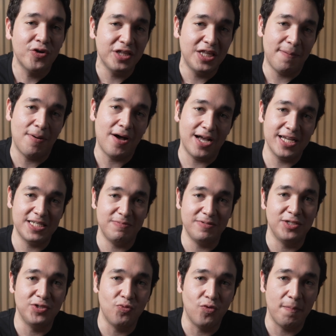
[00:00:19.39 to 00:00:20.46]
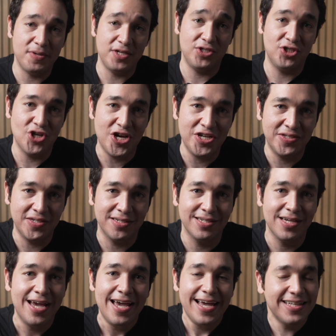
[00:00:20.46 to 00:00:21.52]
could they possibly do One Piece justice?